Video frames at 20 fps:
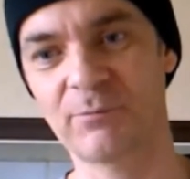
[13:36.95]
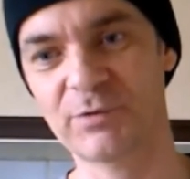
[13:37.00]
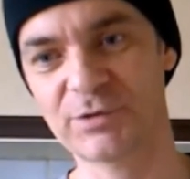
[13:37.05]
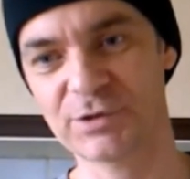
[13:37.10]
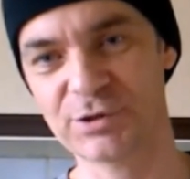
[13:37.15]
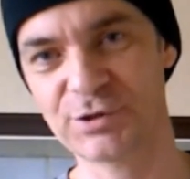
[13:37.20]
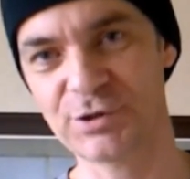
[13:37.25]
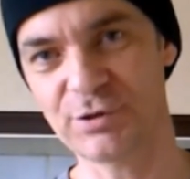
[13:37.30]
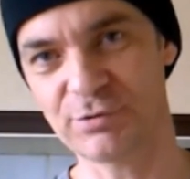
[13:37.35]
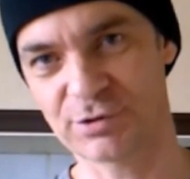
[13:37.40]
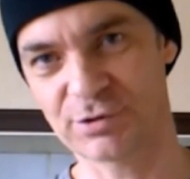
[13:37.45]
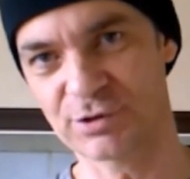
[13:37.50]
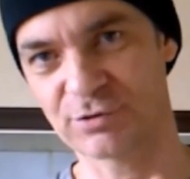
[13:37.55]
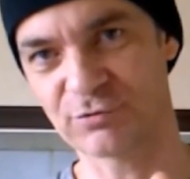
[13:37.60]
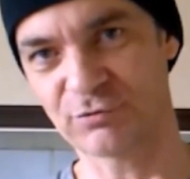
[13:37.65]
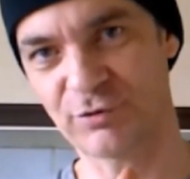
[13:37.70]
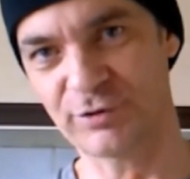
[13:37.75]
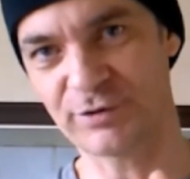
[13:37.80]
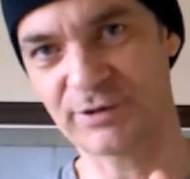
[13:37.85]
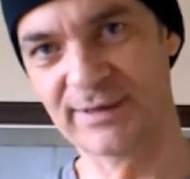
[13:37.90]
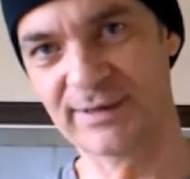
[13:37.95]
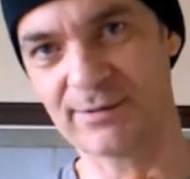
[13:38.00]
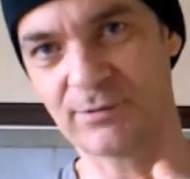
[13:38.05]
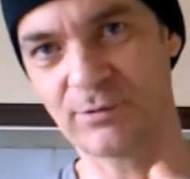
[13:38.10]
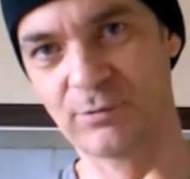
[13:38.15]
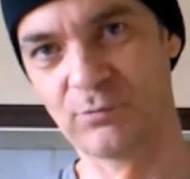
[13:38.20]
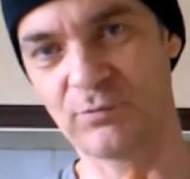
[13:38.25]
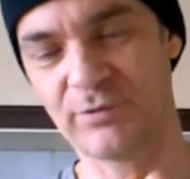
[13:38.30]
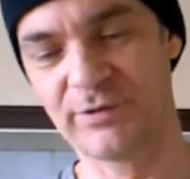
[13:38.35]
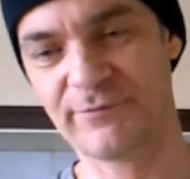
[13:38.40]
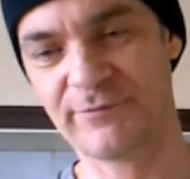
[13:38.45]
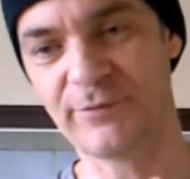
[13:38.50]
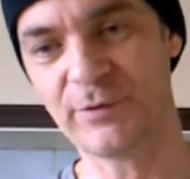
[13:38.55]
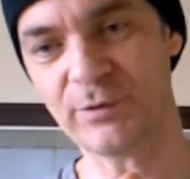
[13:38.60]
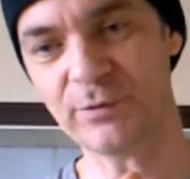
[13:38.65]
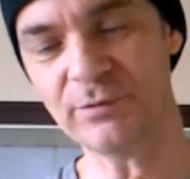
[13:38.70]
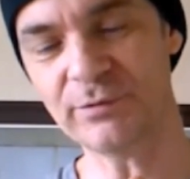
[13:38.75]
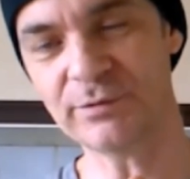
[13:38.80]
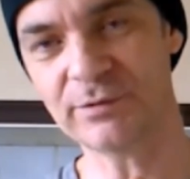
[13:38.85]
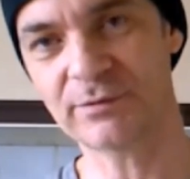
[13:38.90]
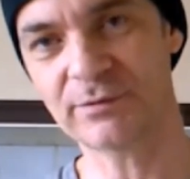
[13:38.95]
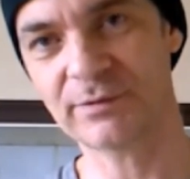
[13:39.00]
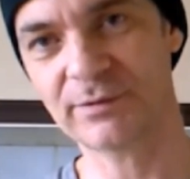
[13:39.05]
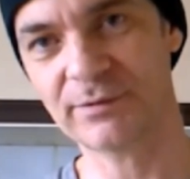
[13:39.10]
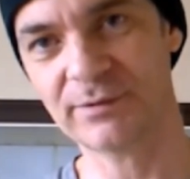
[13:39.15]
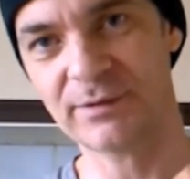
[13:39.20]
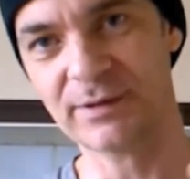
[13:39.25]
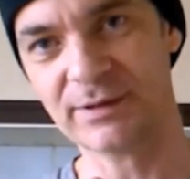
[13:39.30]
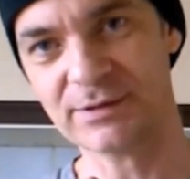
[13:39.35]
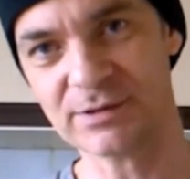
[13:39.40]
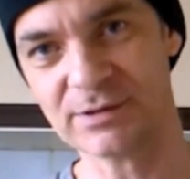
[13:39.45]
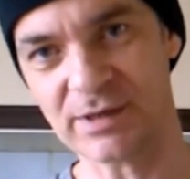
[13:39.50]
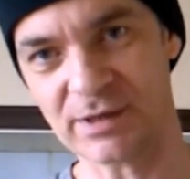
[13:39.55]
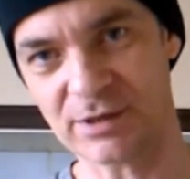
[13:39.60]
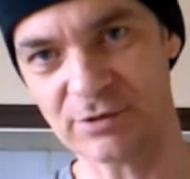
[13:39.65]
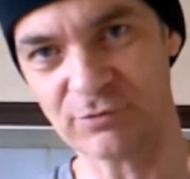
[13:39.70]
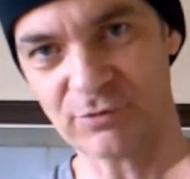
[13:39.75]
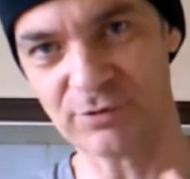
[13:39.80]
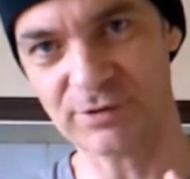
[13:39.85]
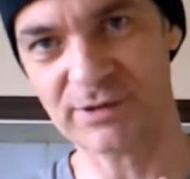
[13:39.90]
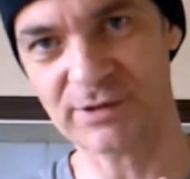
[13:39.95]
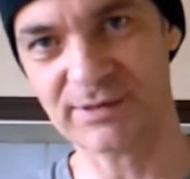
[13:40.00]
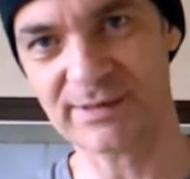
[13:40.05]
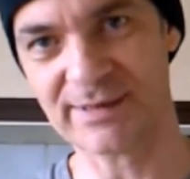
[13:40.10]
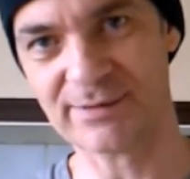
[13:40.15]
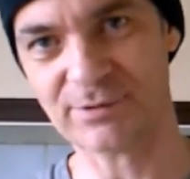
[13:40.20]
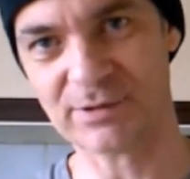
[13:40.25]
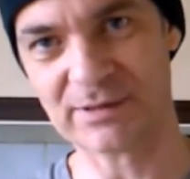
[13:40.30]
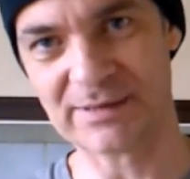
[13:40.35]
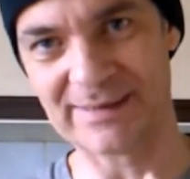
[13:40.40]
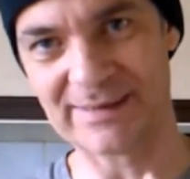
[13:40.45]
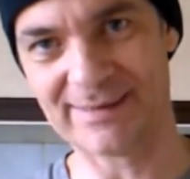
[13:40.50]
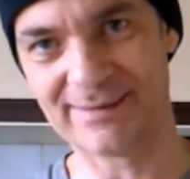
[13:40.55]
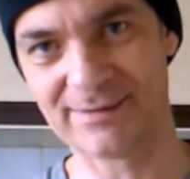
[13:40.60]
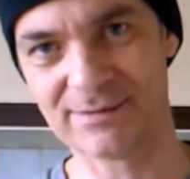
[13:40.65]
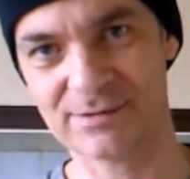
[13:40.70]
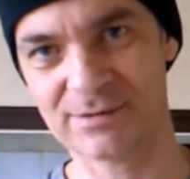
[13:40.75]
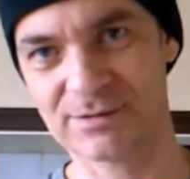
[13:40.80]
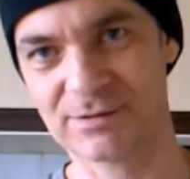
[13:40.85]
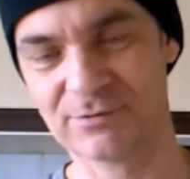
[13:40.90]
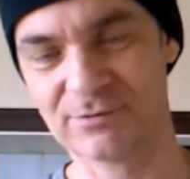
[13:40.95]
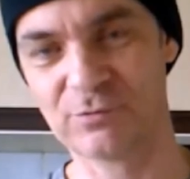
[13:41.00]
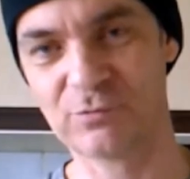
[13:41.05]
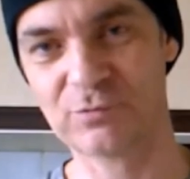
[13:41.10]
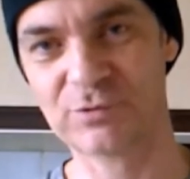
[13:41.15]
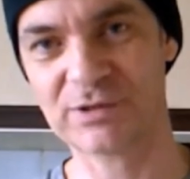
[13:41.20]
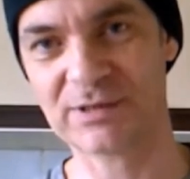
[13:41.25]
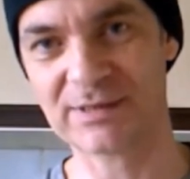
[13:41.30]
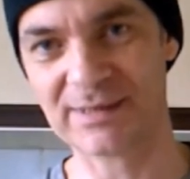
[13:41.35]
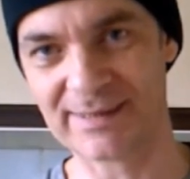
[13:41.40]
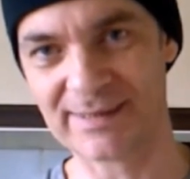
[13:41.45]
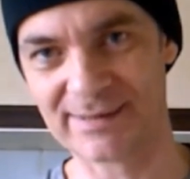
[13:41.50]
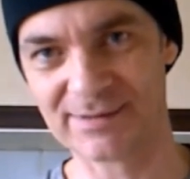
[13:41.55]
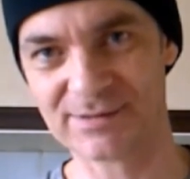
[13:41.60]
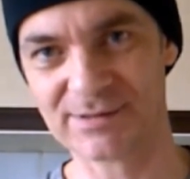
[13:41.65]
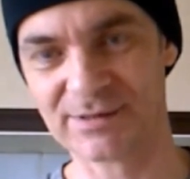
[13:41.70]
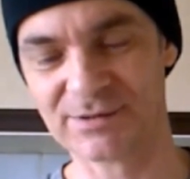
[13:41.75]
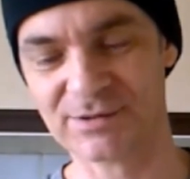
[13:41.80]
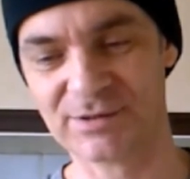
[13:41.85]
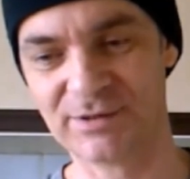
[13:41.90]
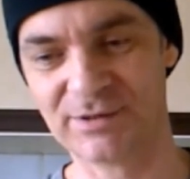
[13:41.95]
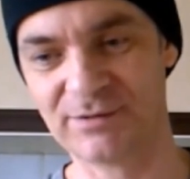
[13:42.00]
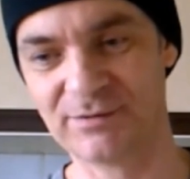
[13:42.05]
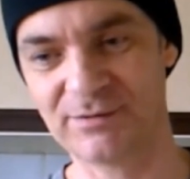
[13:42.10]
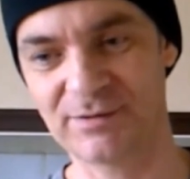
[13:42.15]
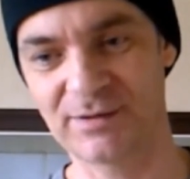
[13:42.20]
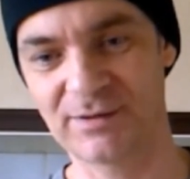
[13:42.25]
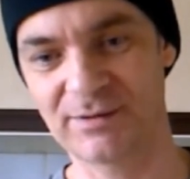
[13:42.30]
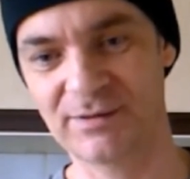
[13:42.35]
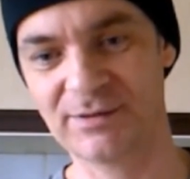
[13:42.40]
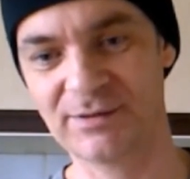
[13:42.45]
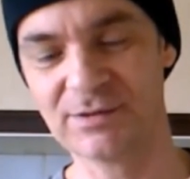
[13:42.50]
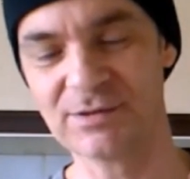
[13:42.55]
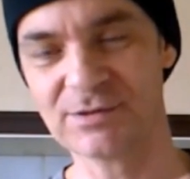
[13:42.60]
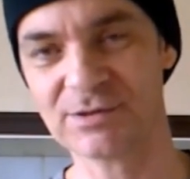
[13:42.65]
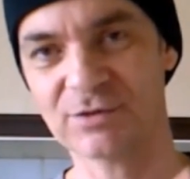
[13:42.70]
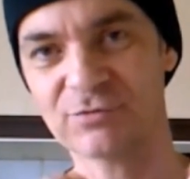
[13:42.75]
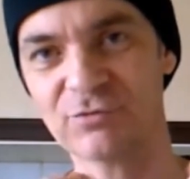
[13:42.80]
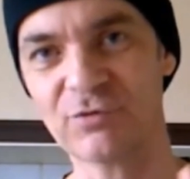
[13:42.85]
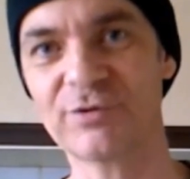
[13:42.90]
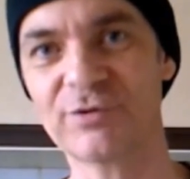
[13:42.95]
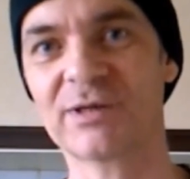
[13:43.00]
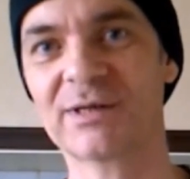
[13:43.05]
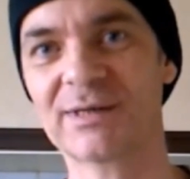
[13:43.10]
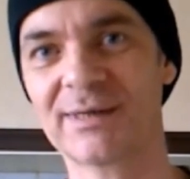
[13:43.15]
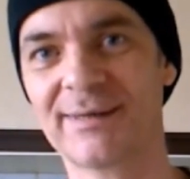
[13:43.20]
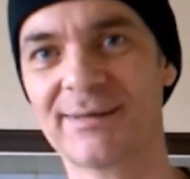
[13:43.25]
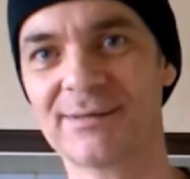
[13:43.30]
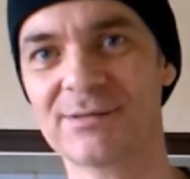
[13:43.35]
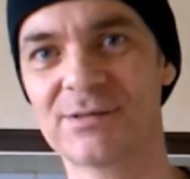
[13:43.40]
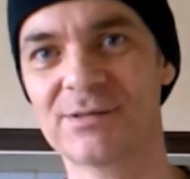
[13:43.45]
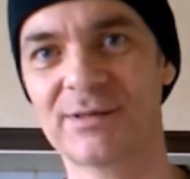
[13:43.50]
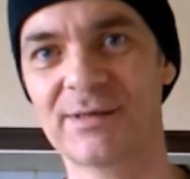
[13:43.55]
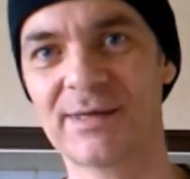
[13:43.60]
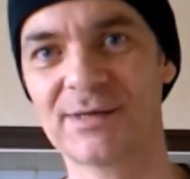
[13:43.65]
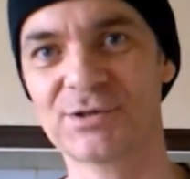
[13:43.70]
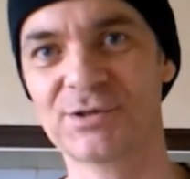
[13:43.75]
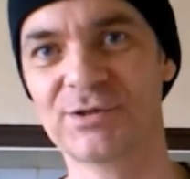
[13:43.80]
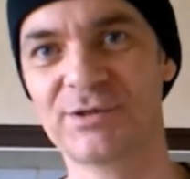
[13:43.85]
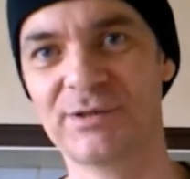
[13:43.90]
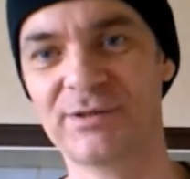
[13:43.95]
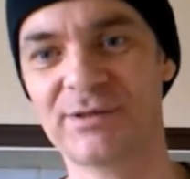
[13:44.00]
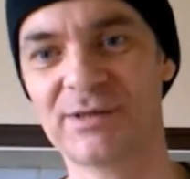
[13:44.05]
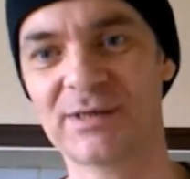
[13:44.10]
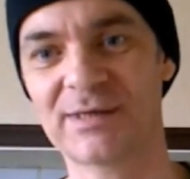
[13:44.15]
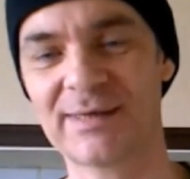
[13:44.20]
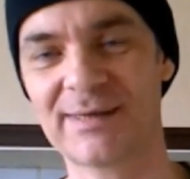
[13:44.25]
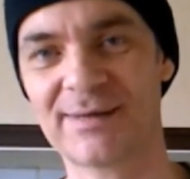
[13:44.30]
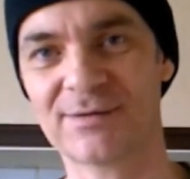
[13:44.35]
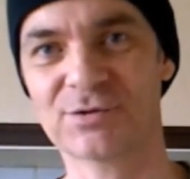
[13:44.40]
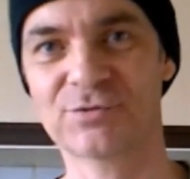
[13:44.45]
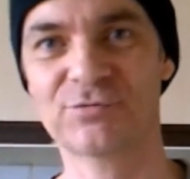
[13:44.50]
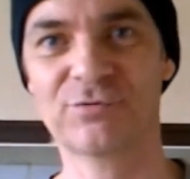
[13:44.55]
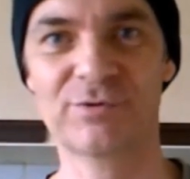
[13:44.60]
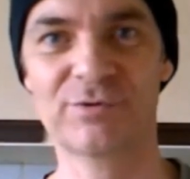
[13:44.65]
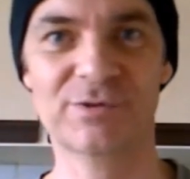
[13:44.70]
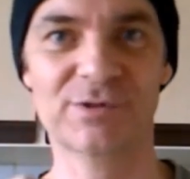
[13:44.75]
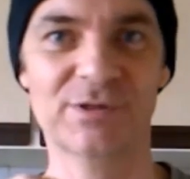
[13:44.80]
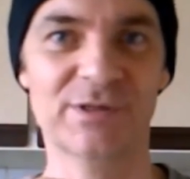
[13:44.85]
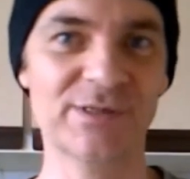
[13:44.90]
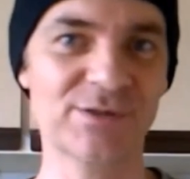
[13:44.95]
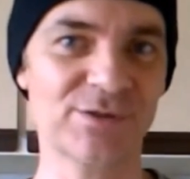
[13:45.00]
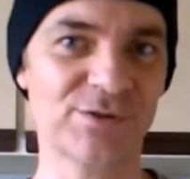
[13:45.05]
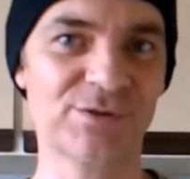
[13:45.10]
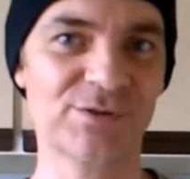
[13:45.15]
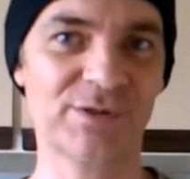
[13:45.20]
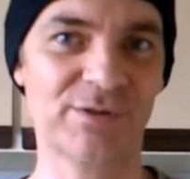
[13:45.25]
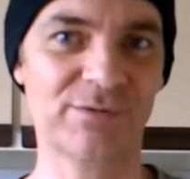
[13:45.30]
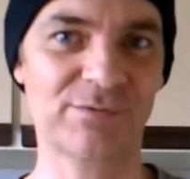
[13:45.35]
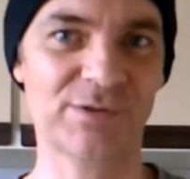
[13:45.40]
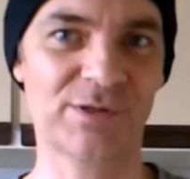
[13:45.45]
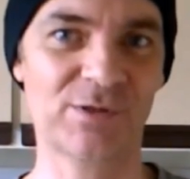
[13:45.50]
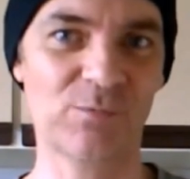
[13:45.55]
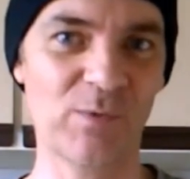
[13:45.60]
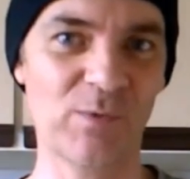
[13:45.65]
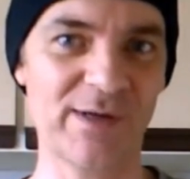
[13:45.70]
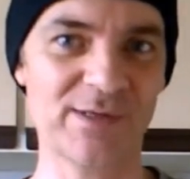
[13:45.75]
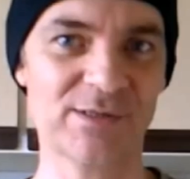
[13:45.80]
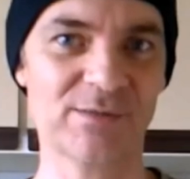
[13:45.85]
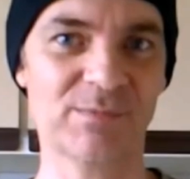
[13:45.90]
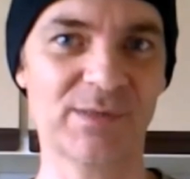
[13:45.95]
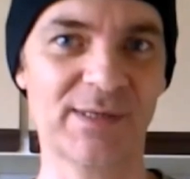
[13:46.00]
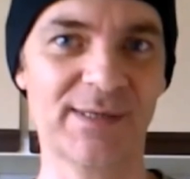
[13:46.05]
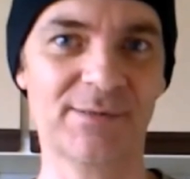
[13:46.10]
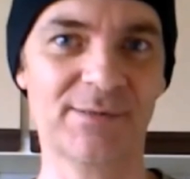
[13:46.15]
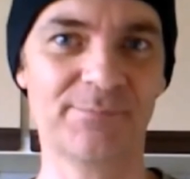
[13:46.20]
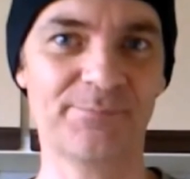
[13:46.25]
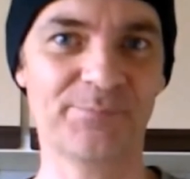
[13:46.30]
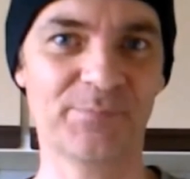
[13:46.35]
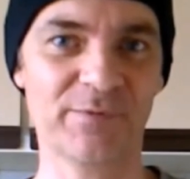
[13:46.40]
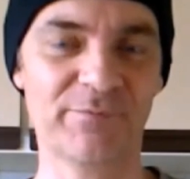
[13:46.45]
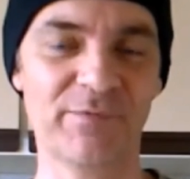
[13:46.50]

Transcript: which is used to grind down all the food, they start grinding down the glass, and of course the glass actually it doesn't grind the glass. It actually the glass grinds the gizzard stones and it wears them down.